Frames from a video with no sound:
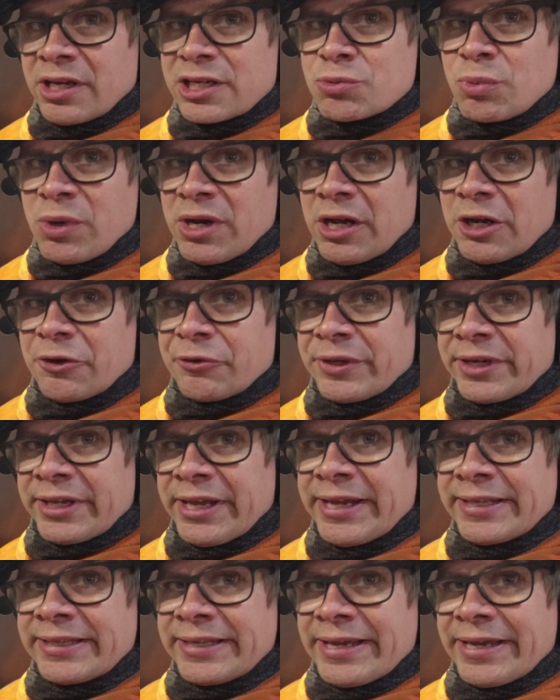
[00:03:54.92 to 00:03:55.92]
is
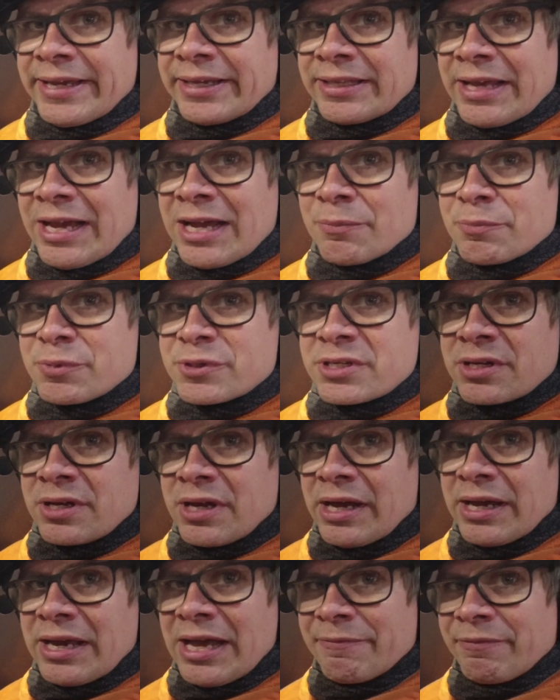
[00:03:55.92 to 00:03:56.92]
188 amps
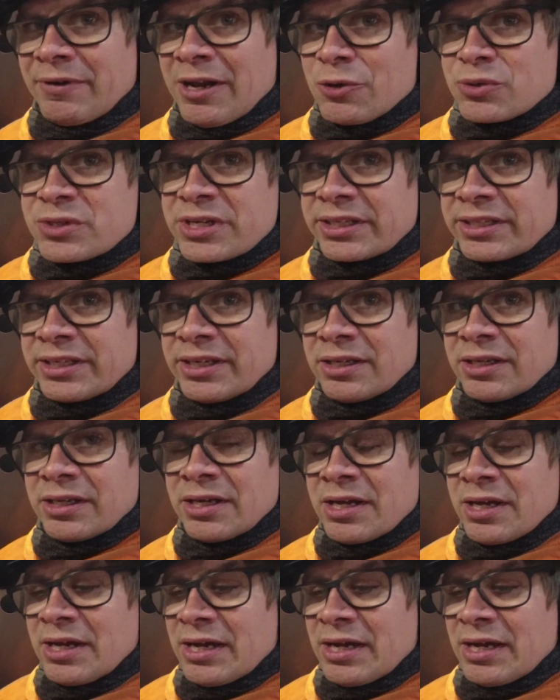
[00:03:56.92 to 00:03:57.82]
I have now setting